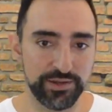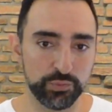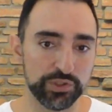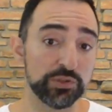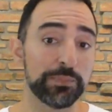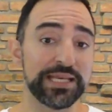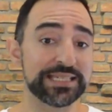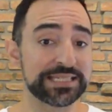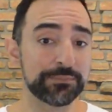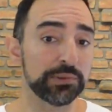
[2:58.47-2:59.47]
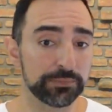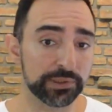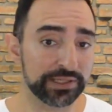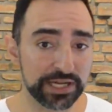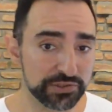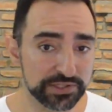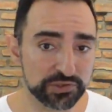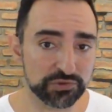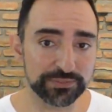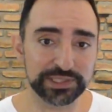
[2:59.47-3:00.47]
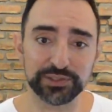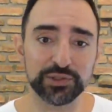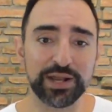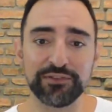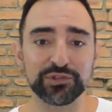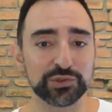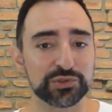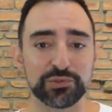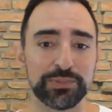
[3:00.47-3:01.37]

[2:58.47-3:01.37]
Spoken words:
When you play a simple percussion instrument, you don't have notes to